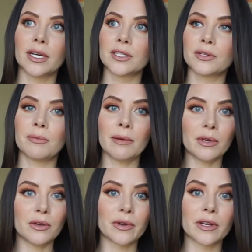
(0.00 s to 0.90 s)
And so maybe
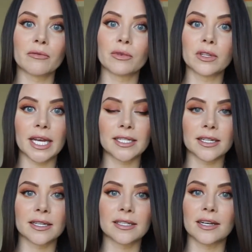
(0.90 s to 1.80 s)
you can relate to
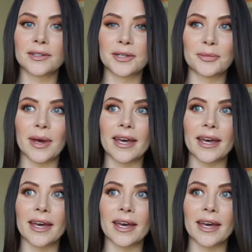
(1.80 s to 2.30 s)
this a little bit.